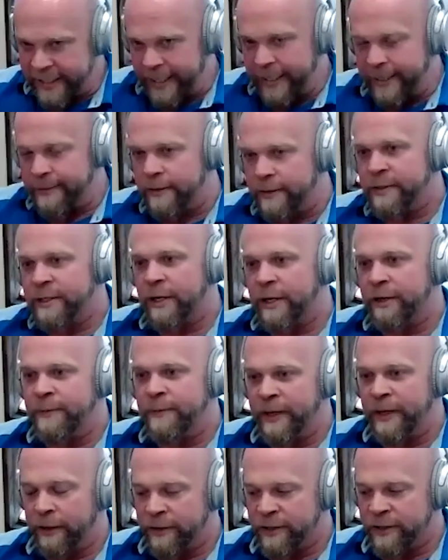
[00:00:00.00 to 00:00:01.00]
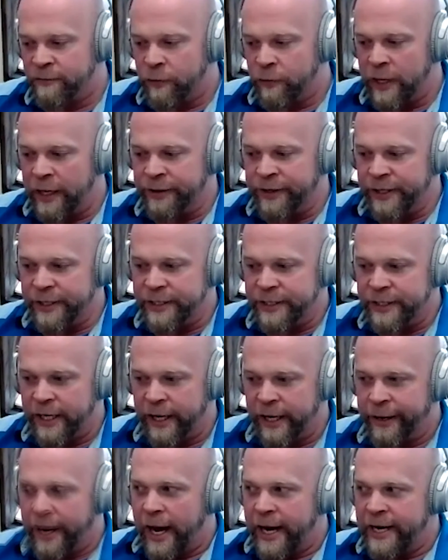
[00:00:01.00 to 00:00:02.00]
I did. It's called The Pillars of
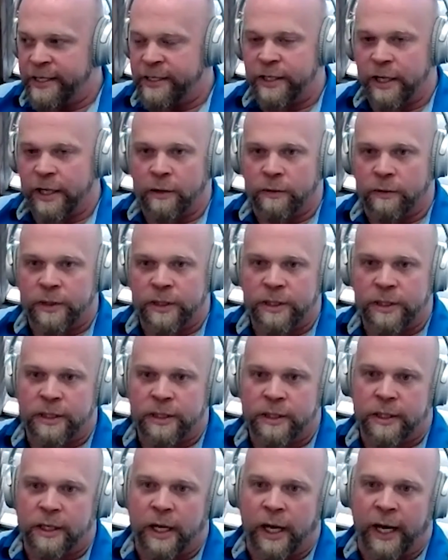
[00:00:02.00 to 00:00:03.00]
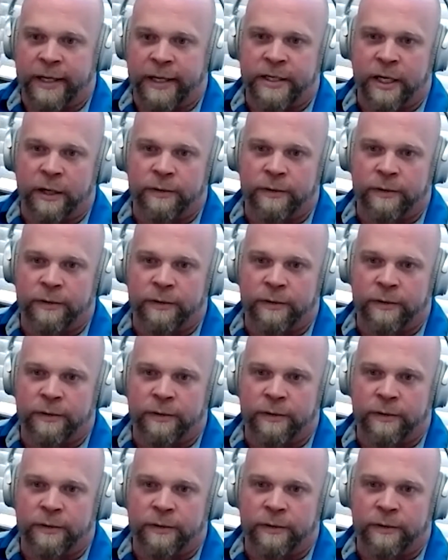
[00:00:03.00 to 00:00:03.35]
Wellness. I don't, I